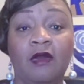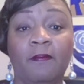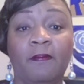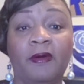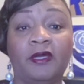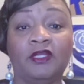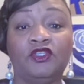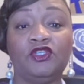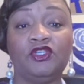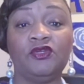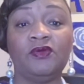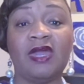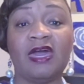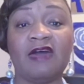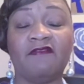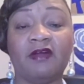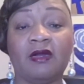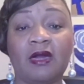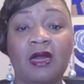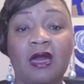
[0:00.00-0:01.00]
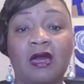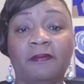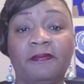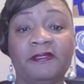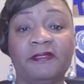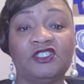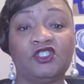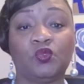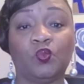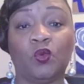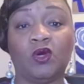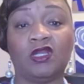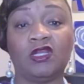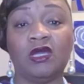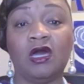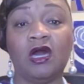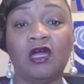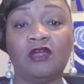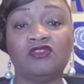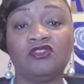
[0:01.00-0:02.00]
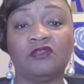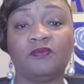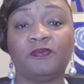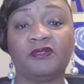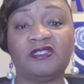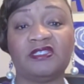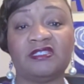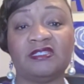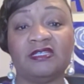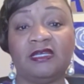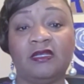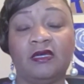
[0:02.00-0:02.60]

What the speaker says: but you have accomplished 100%